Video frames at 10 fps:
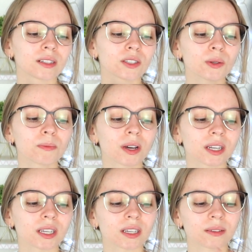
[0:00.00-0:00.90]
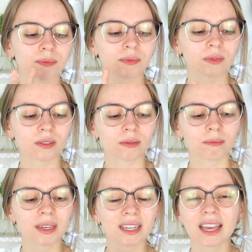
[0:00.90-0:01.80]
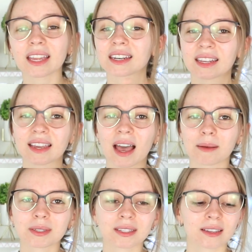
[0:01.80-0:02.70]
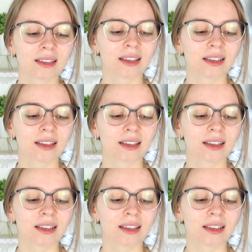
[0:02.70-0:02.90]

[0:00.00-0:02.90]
TubeBuddy, many editing apps.